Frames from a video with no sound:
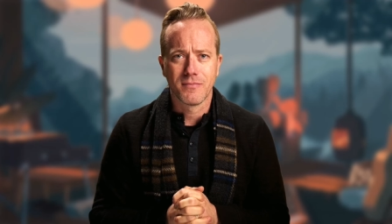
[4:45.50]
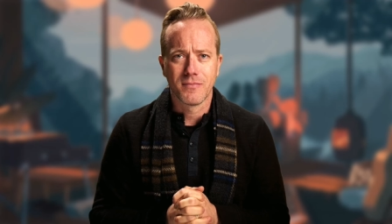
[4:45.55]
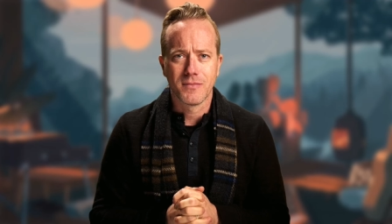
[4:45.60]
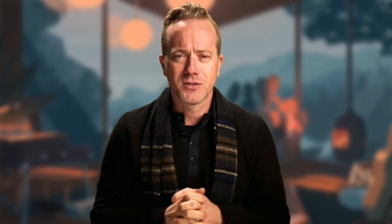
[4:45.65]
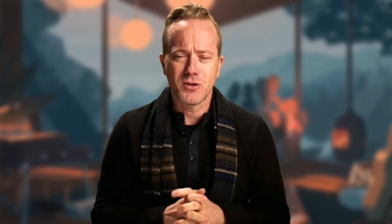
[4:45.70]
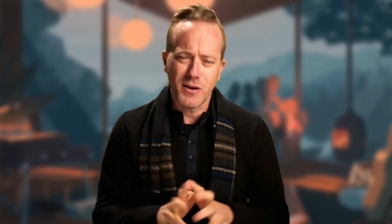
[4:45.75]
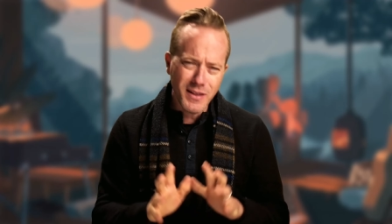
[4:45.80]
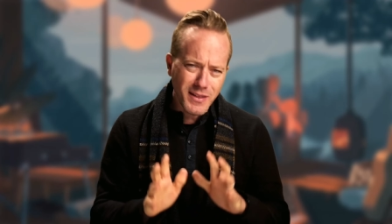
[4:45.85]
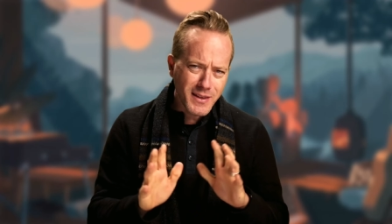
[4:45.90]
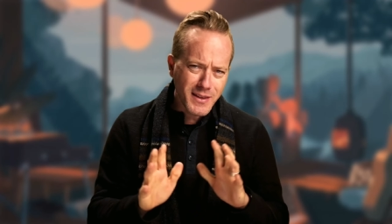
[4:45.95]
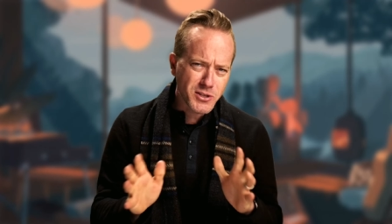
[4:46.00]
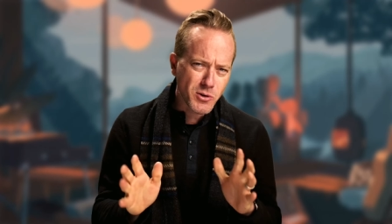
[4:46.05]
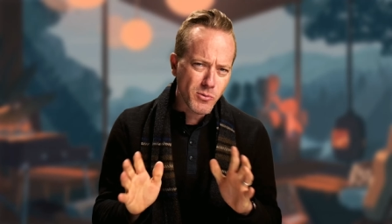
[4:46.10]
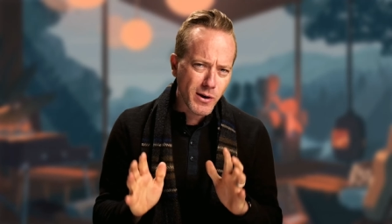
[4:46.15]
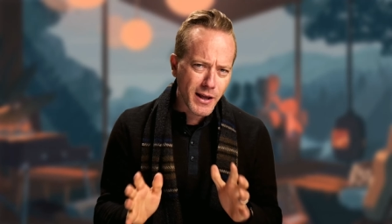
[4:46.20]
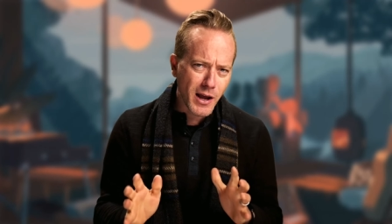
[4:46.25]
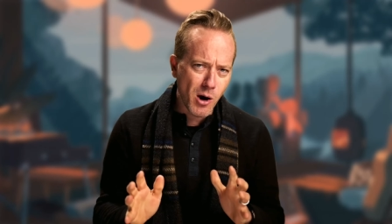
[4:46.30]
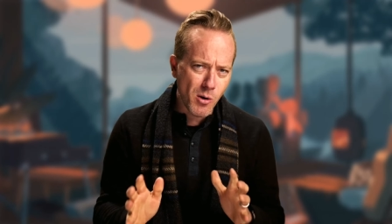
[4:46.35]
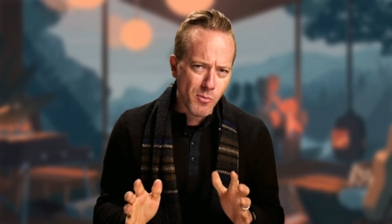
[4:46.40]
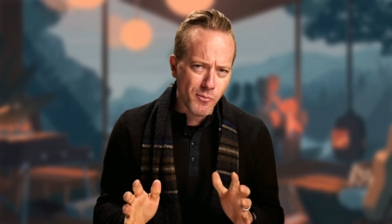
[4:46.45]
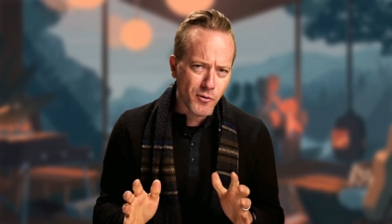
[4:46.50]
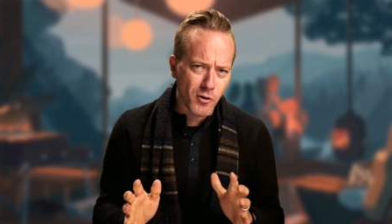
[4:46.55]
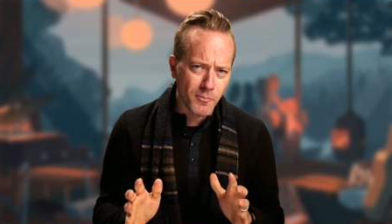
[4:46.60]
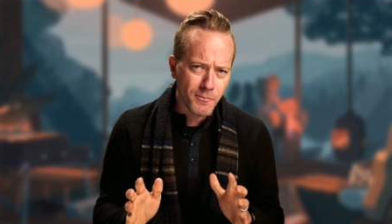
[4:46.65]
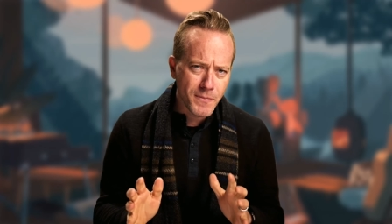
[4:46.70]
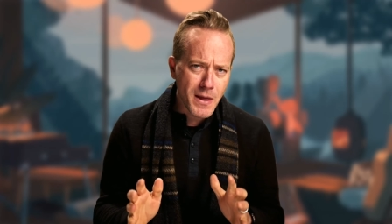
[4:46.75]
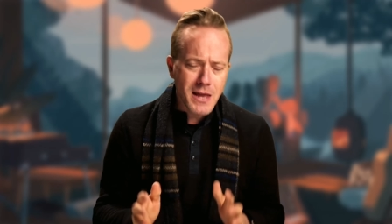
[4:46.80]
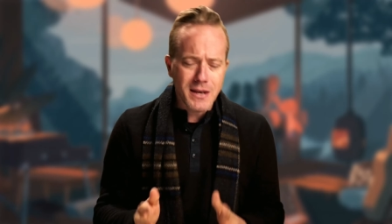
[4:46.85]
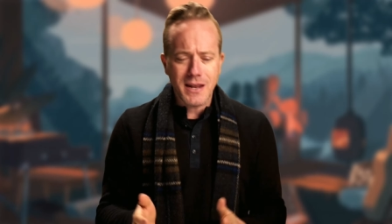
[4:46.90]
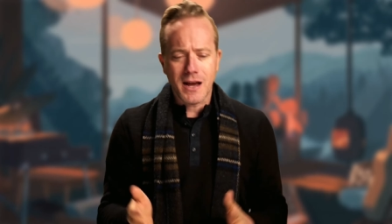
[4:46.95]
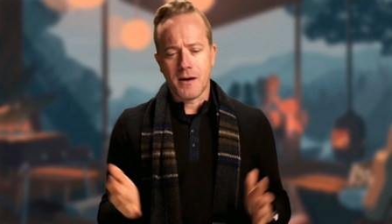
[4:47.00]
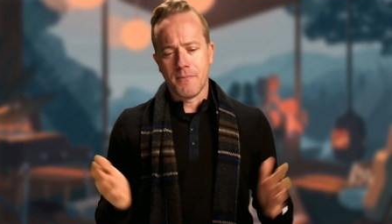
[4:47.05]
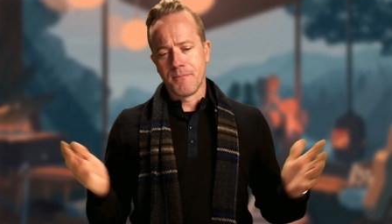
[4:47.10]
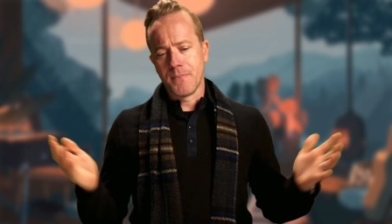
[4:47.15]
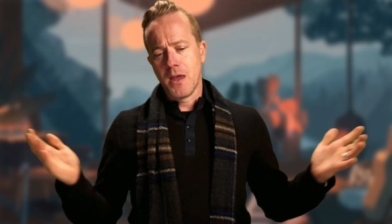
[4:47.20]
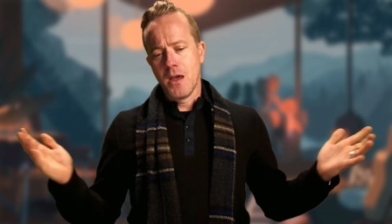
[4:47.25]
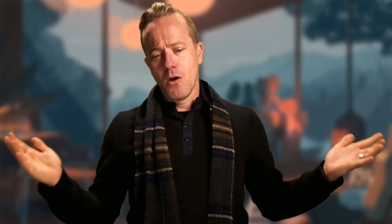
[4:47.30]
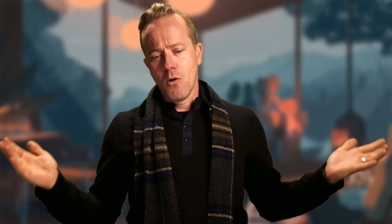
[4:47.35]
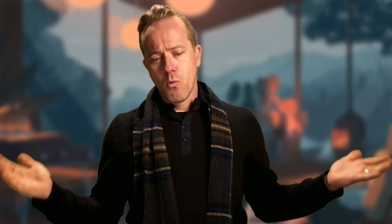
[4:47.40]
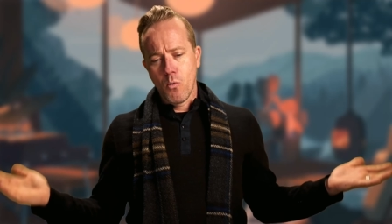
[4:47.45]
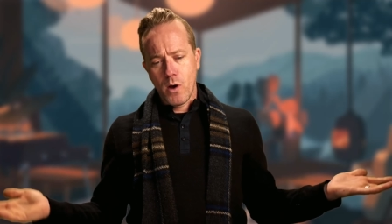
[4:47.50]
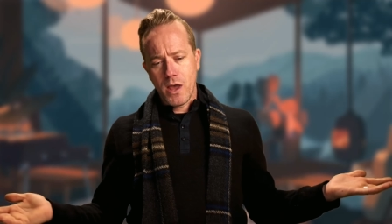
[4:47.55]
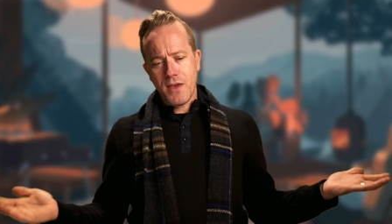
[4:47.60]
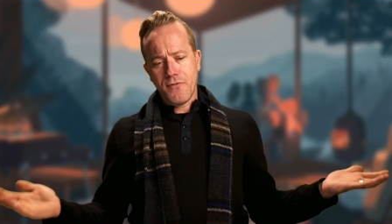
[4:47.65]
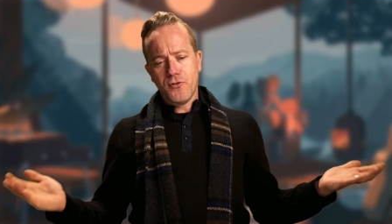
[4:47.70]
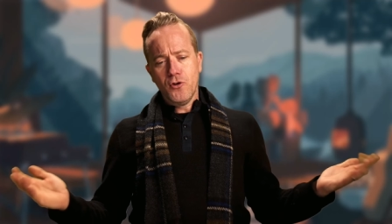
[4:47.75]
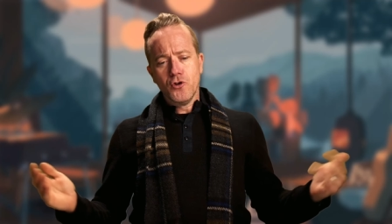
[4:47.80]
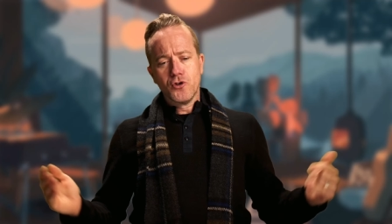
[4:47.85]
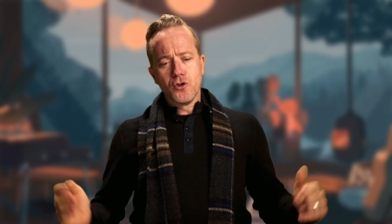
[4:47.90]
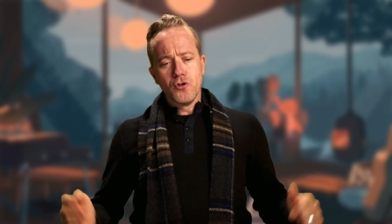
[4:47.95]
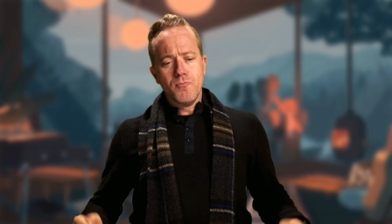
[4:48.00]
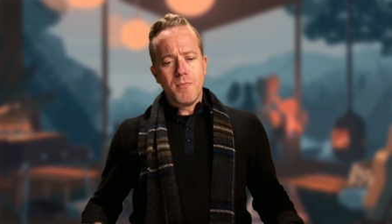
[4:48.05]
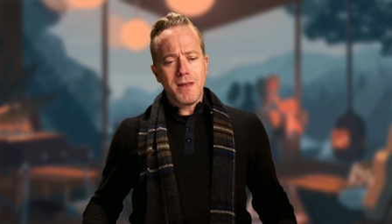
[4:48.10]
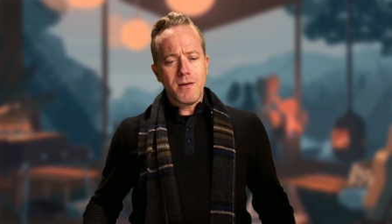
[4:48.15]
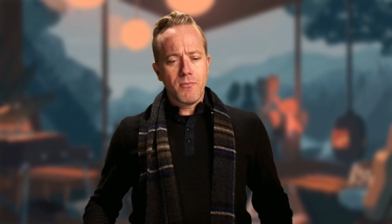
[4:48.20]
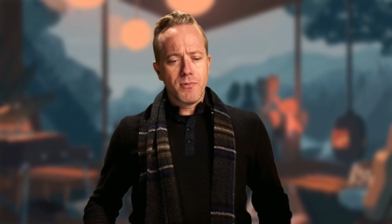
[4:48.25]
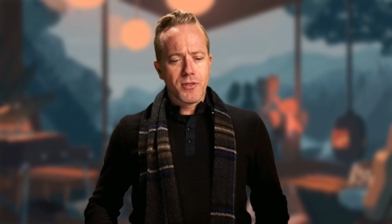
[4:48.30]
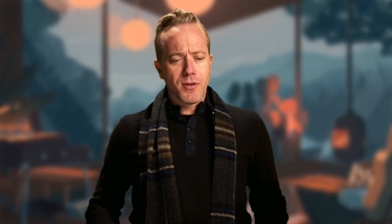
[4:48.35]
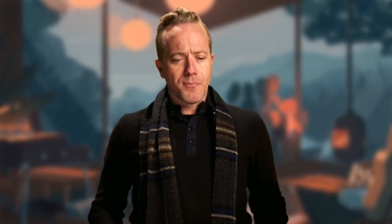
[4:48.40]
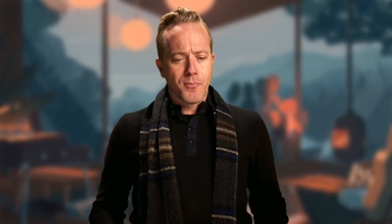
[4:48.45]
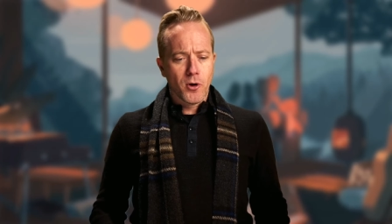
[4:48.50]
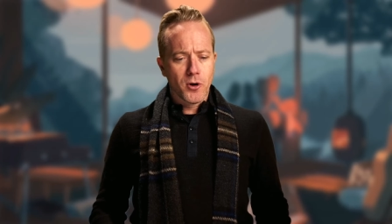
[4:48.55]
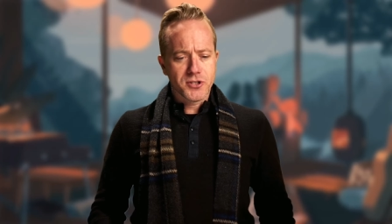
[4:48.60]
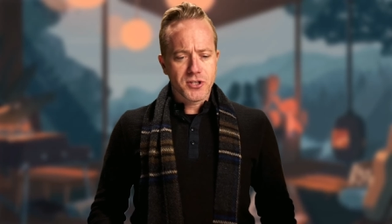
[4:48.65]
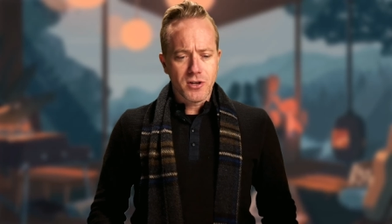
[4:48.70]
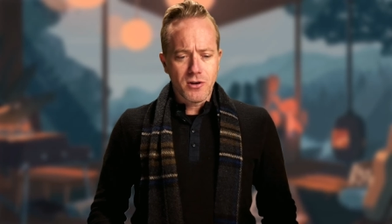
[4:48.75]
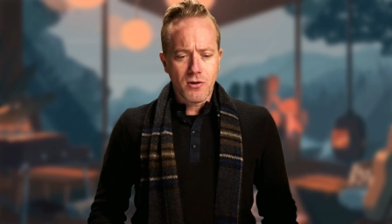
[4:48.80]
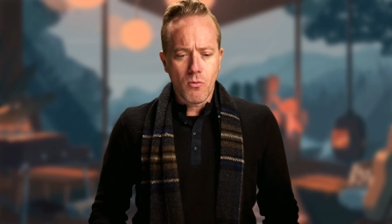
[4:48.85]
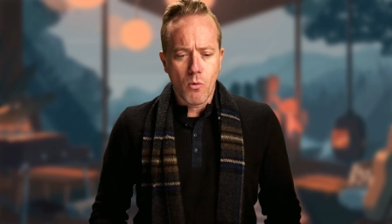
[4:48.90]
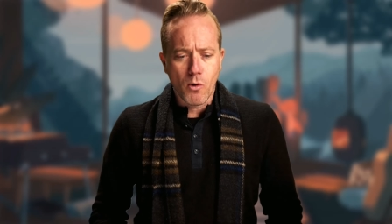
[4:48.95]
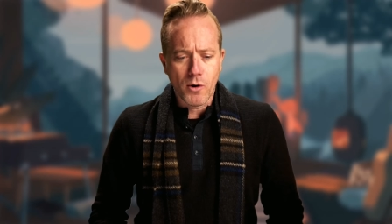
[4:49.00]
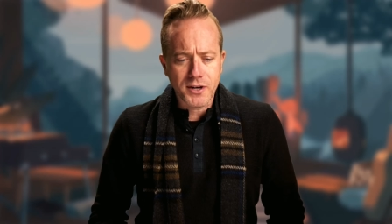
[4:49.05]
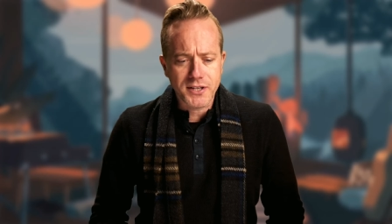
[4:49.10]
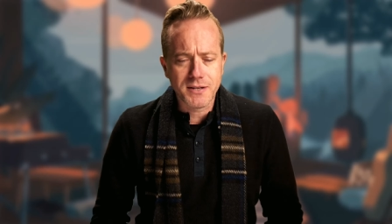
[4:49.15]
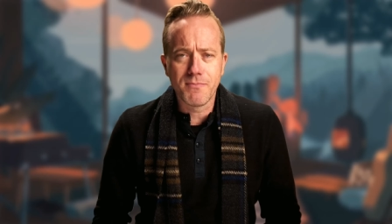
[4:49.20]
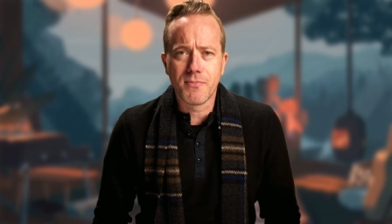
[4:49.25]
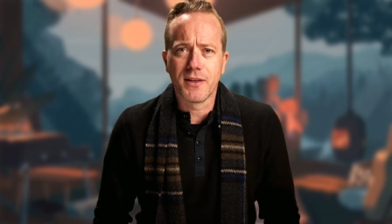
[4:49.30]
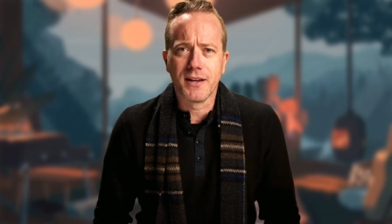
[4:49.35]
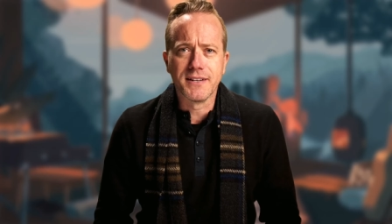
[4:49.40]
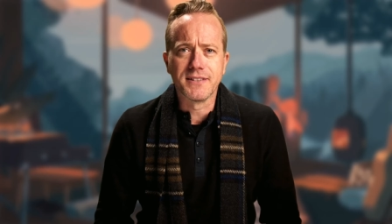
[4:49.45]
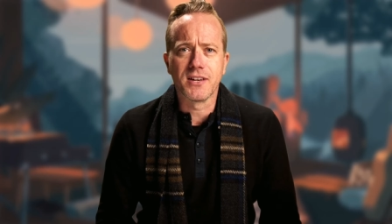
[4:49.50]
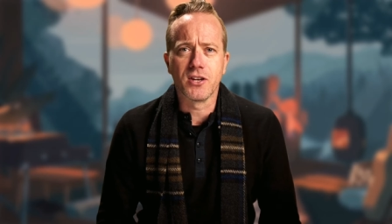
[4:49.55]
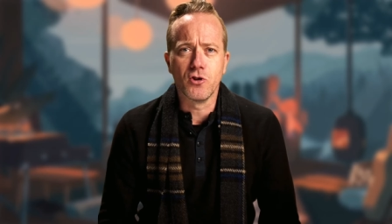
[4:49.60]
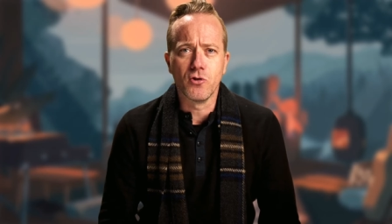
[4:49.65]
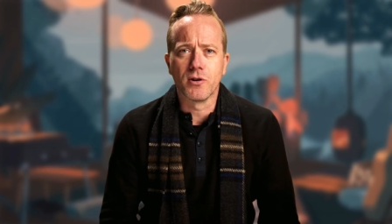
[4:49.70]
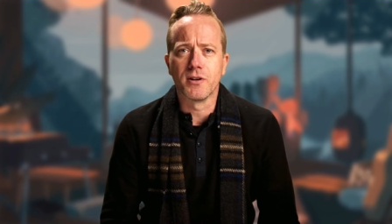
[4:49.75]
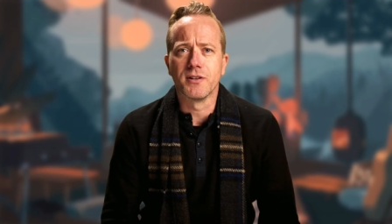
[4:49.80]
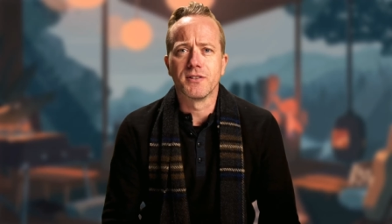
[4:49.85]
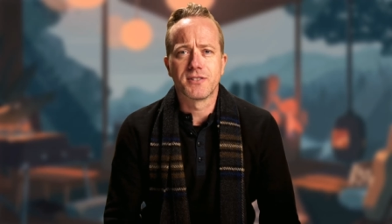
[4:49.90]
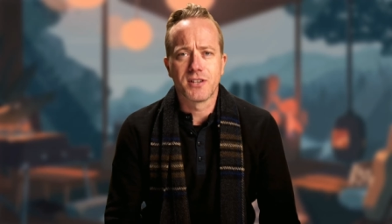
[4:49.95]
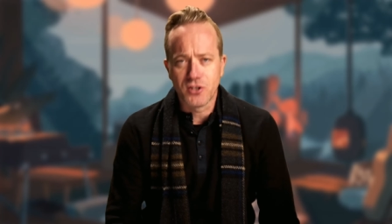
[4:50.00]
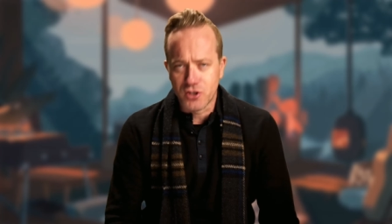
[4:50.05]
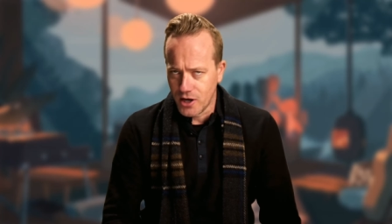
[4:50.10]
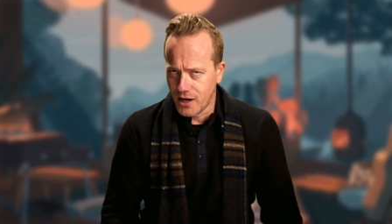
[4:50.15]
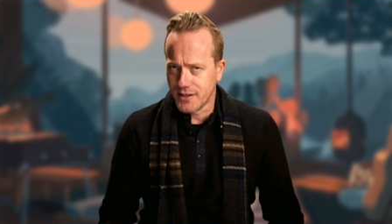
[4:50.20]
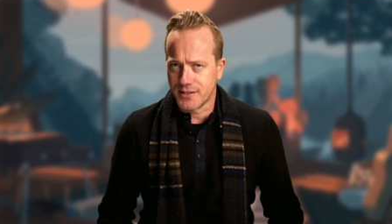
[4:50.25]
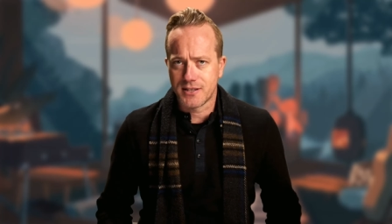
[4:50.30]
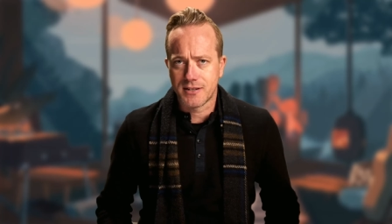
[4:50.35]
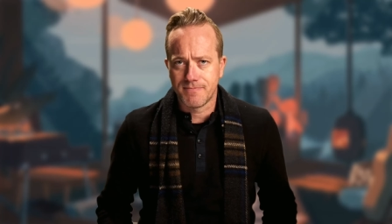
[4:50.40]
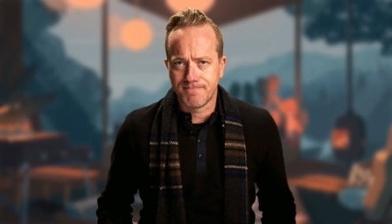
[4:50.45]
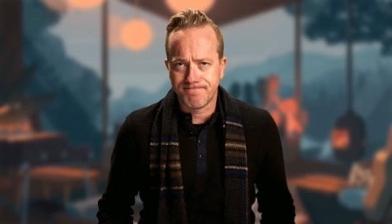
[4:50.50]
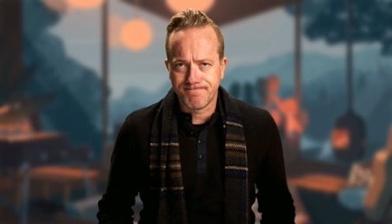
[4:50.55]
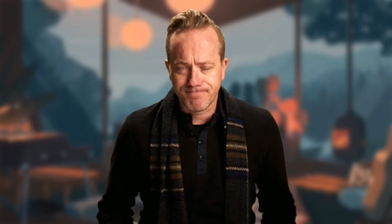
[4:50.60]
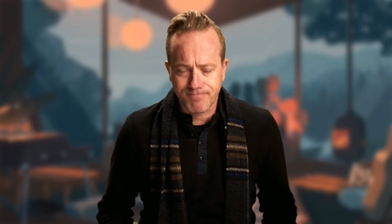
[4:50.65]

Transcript: So I think these are really helpful. Now, if you do meet with the person, what are some things that you can suggest?